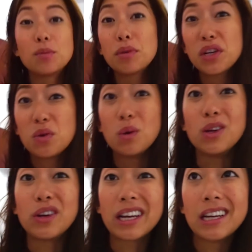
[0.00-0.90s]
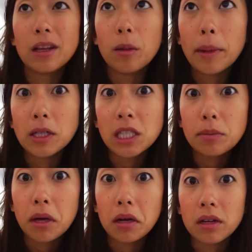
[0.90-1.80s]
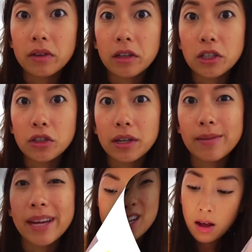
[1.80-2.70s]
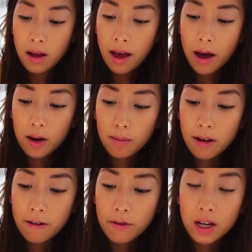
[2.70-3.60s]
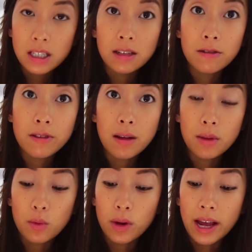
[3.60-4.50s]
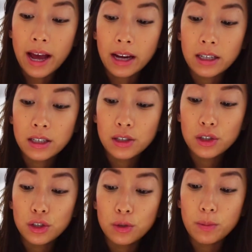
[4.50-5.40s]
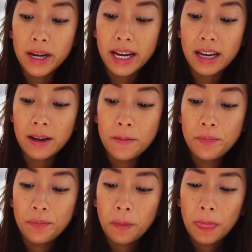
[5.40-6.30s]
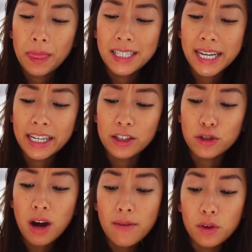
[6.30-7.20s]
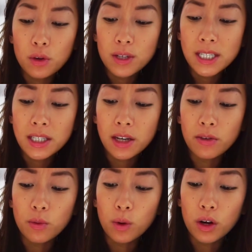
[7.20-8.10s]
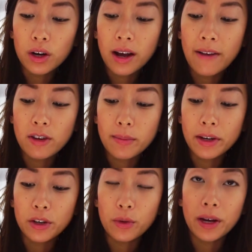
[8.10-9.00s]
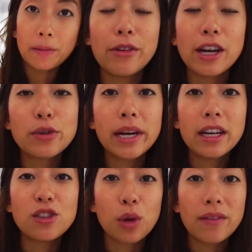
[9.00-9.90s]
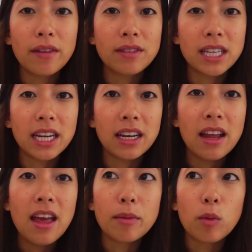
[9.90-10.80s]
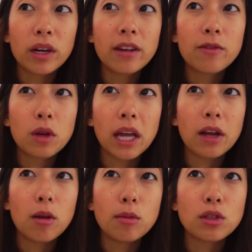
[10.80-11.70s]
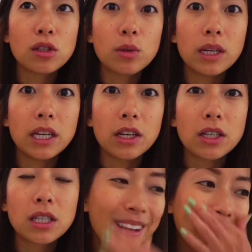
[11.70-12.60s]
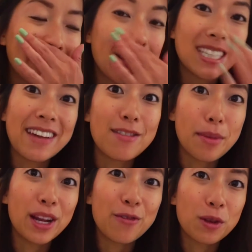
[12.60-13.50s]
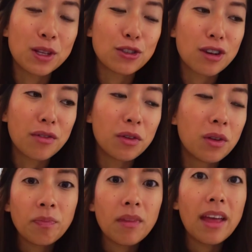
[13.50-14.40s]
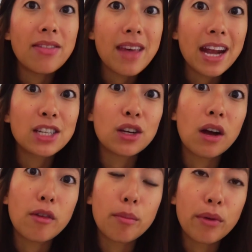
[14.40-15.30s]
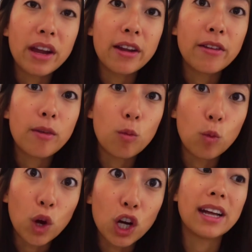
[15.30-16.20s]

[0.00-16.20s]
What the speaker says: It's pretty cool. You're like in a little melting pot of a country. And it's pretty. How did my friends and family react to me deciding to travel instead of work after my degree? Graduated in 2015. I've been working for like almost 3 years. That's how I saved money for this travel. And then I took off a break from work.